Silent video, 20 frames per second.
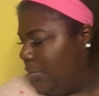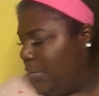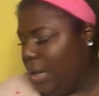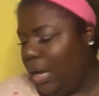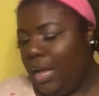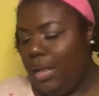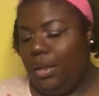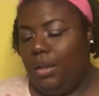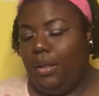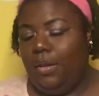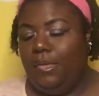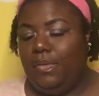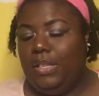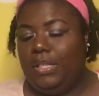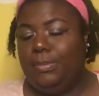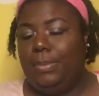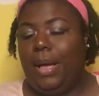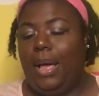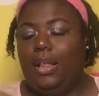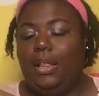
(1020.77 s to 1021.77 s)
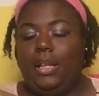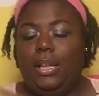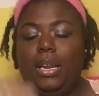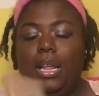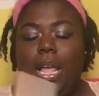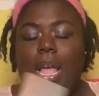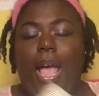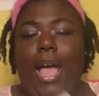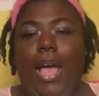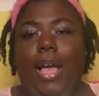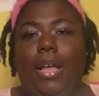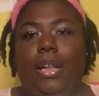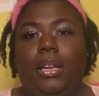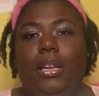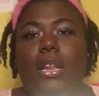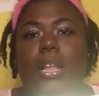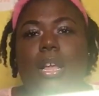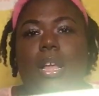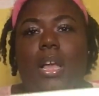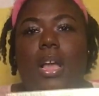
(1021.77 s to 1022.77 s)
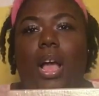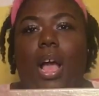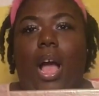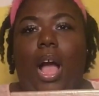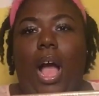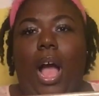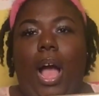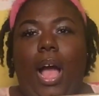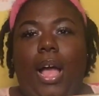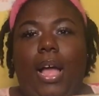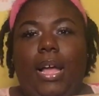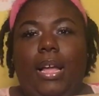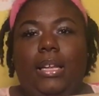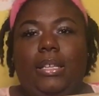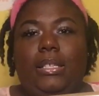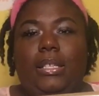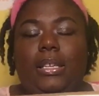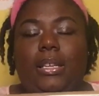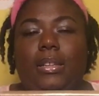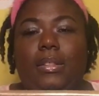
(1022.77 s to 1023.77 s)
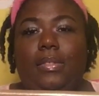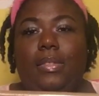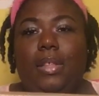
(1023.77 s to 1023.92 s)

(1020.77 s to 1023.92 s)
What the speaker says: I love this palette, and I didn't